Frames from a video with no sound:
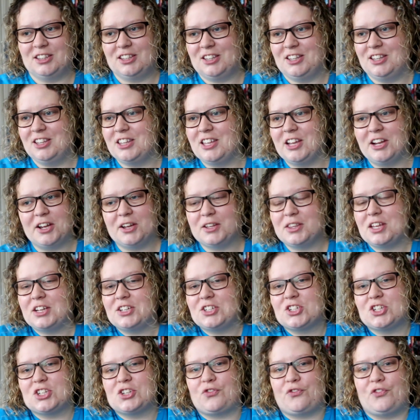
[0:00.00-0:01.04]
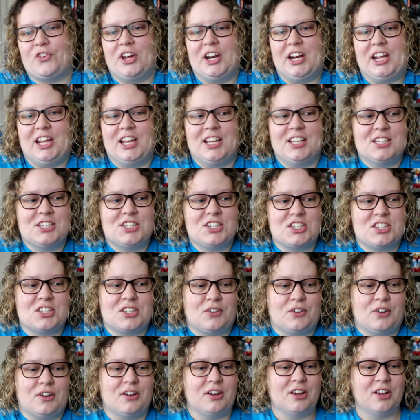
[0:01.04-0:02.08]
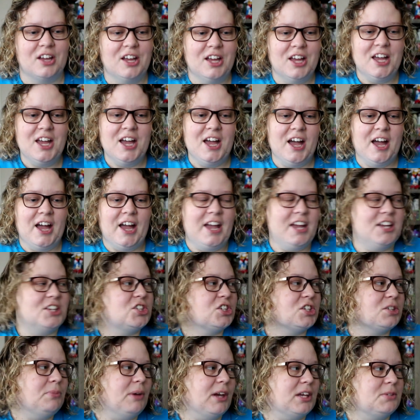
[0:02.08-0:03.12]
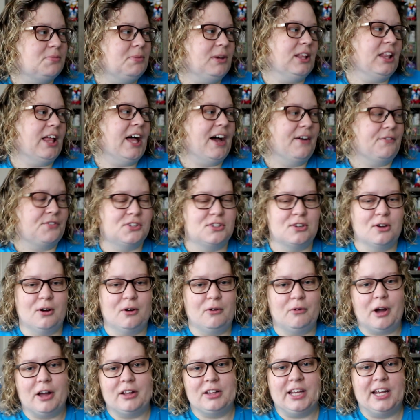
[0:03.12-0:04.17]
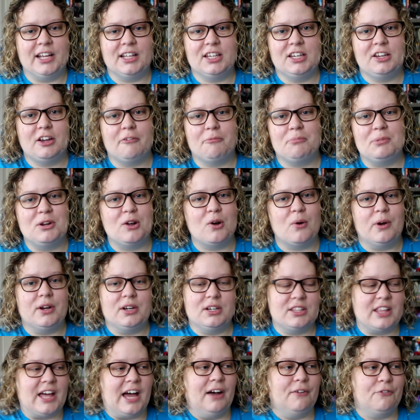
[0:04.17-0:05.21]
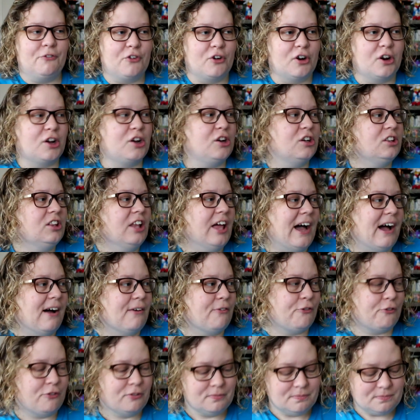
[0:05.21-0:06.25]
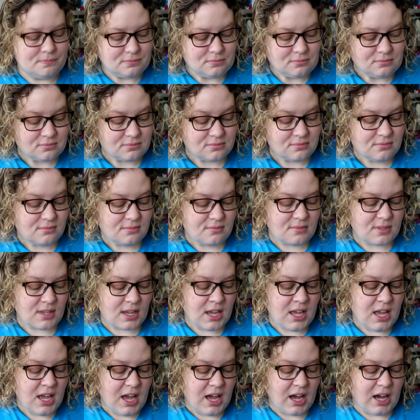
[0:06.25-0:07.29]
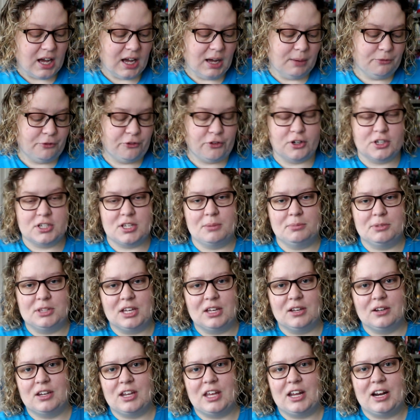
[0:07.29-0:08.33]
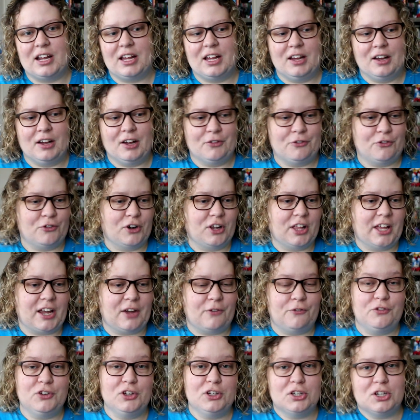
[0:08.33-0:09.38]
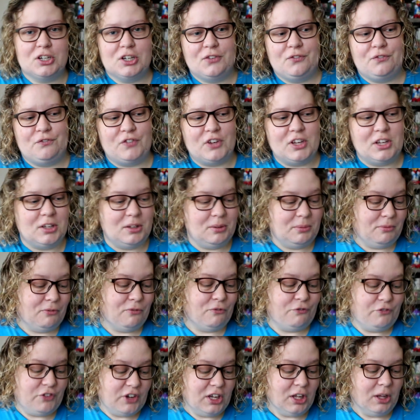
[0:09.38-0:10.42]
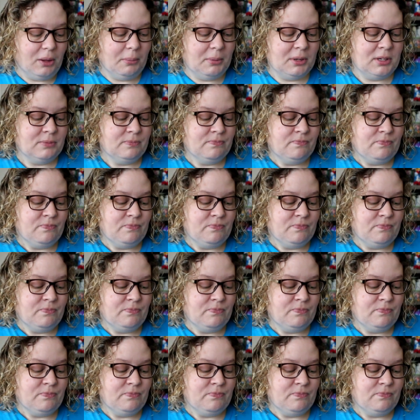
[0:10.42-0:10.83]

it's just funny. It just makes me laugh. So lately I've been going to that for a good laugh. For something that, for like a feel-good film,